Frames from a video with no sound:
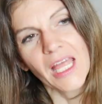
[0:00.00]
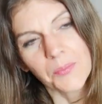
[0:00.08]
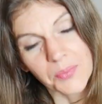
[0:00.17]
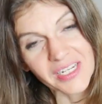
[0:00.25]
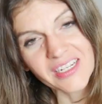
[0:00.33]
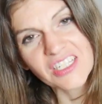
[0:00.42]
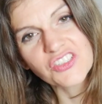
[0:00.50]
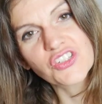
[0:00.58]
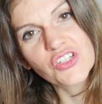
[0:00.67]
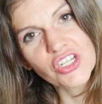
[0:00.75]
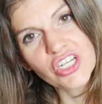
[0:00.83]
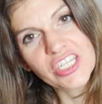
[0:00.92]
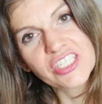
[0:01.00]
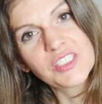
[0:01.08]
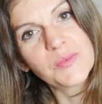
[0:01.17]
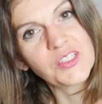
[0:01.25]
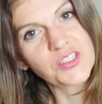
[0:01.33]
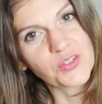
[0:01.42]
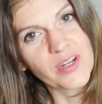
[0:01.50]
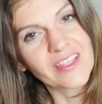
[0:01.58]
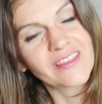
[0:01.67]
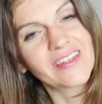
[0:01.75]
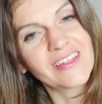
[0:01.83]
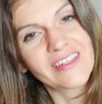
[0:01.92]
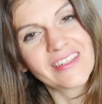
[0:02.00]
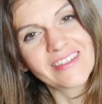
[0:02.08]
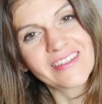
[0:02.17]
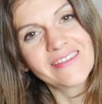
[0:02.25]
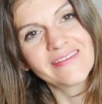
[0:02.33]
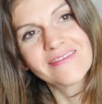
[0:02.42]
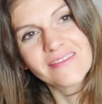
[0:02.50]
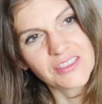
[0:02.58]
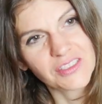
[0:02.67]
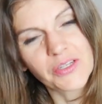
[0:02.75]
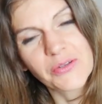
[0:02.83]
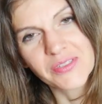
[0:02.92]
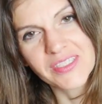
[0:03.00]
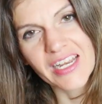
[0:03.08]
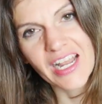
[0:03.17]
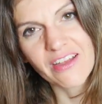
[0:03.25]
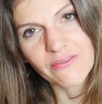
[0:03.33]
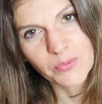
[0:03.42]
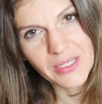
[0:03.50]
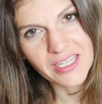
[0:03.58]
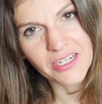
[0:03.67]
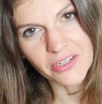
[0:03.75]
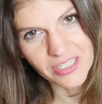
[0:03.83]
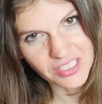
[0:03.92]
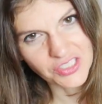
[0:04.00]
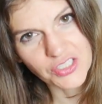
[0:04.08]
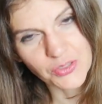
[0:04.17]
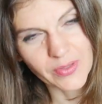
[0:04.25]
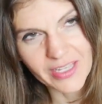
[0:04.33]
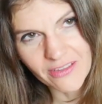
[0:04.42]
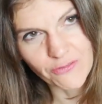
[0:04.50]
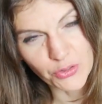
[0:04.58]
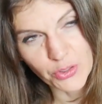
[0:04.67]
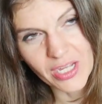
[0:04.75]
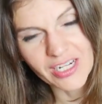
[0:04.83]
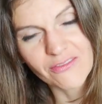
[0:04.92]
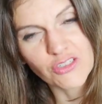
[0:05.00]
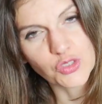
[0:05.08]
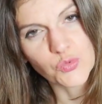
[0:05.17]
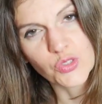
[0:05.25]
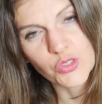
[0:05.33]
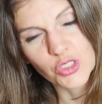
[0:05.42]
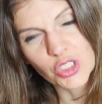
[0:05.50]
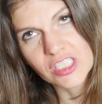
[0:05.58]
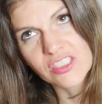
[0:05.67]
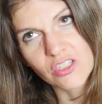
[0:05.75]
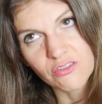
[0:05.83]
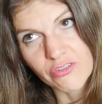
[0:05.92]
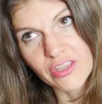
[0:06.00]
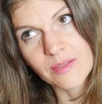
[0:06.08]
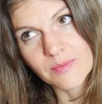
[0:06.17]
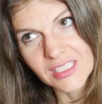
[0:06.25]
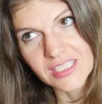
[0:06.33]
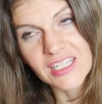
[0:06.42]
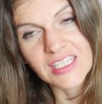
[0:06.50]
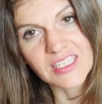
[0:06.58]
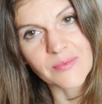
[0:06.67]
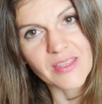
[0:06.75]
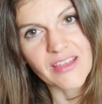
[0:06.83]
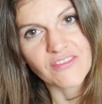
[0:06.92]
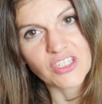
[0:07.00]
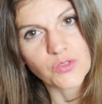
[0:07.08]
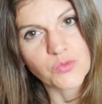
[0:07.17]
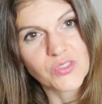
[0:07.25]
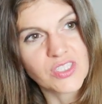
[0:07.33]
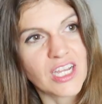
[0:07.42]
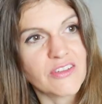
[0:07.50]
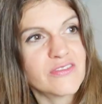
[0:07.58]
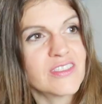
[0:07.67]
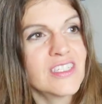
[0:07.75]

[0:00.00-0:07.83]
But it is good to be strengthening those that have weak areas too. Like if they're not a visual learner, it's good for them to get some of that visual stuff,